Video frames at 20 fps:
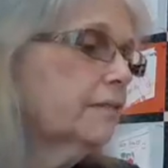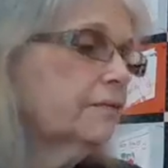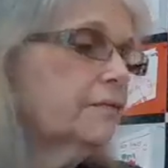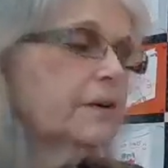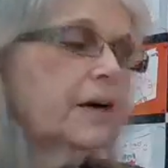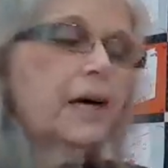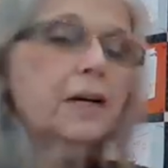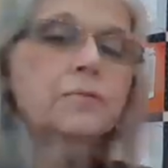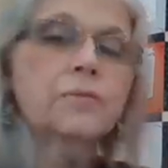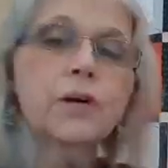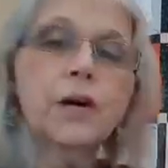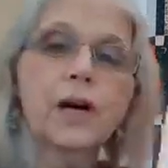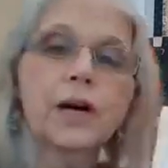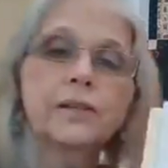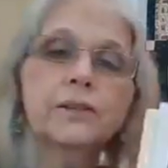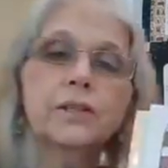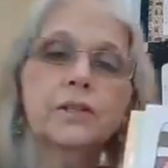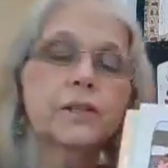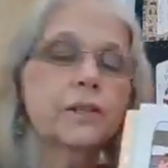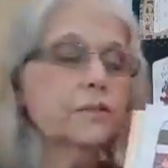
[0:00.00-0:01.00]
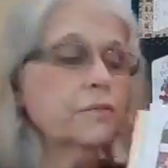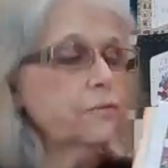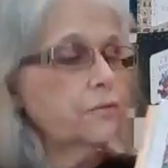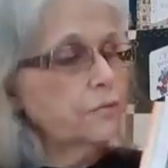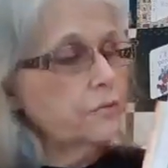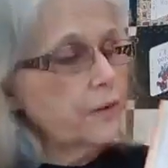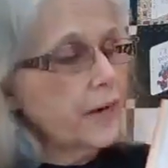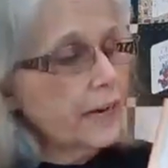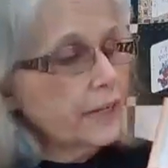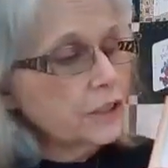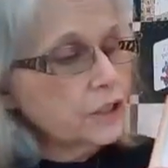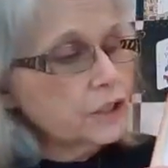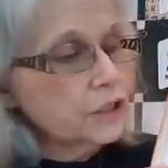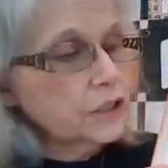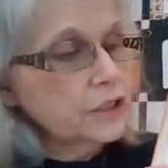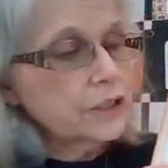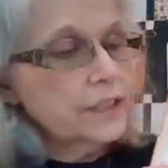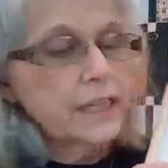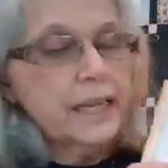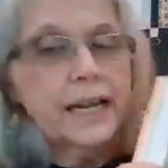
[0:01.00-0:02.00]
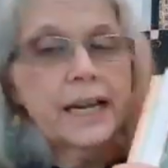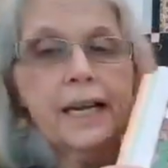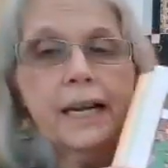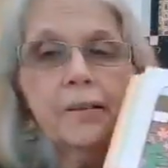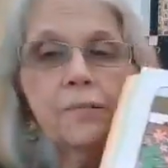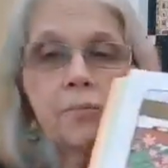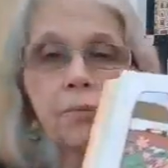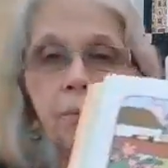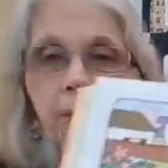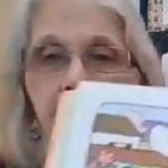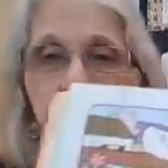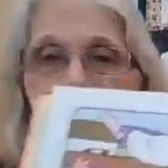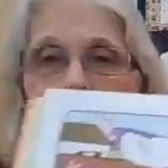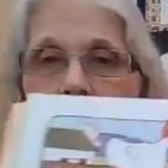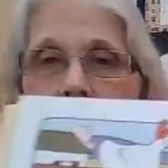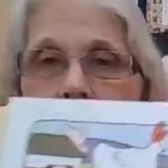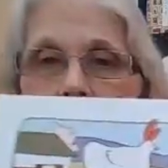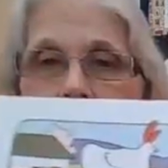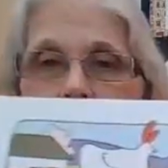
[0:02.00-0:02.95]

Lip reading: the farmyard looked fresh and bright.